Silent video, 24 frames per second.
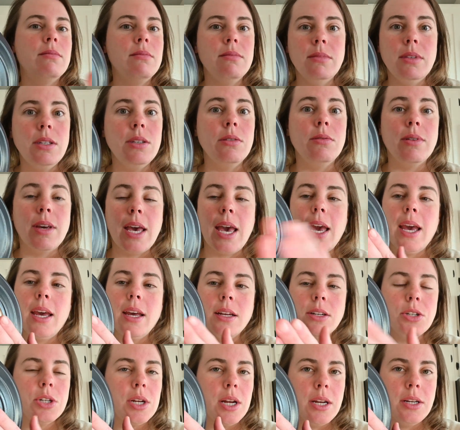you
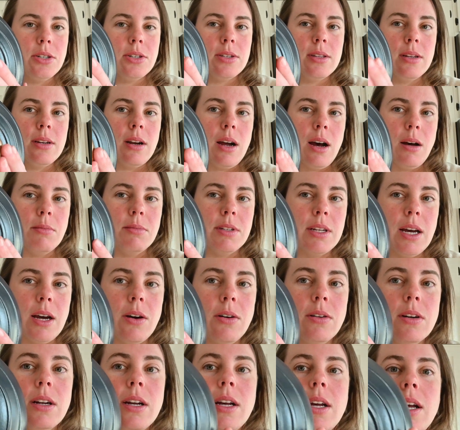can change the knobs
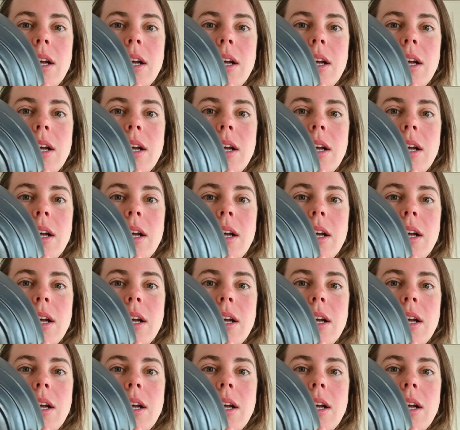out.